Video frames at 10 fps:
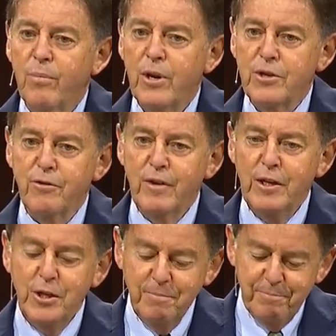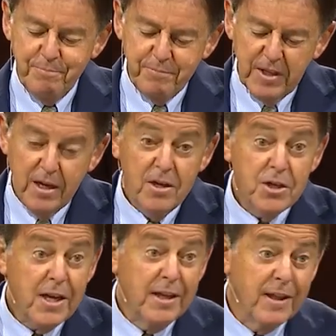preservation.
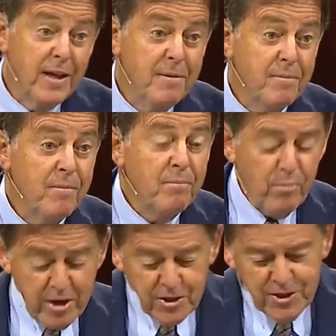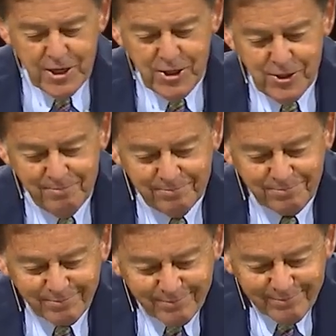Secondly, presentation.
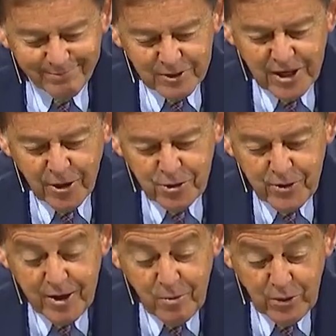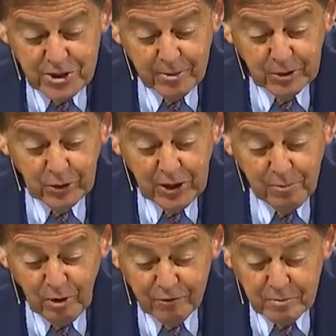Now, to him who is able to
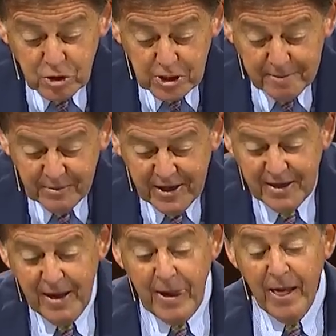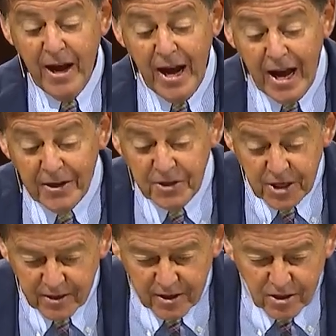keep you from stumbling and
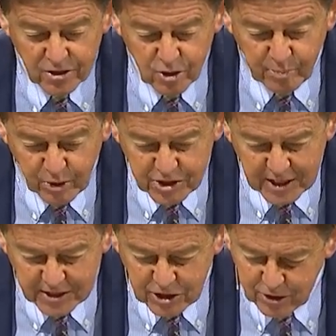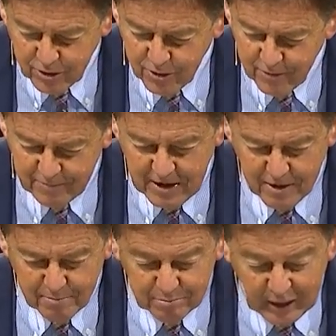to present you
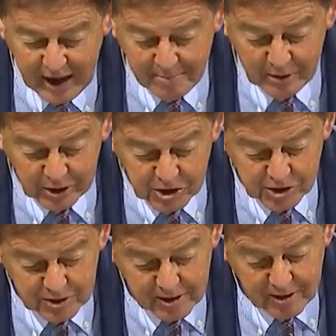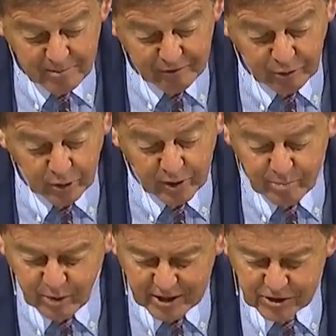blameless before the
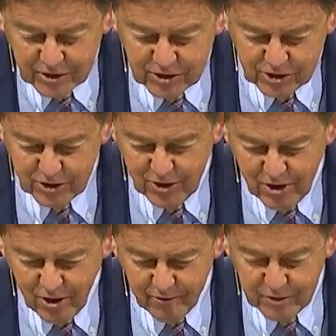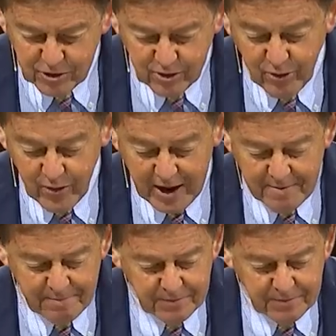presence of his glory.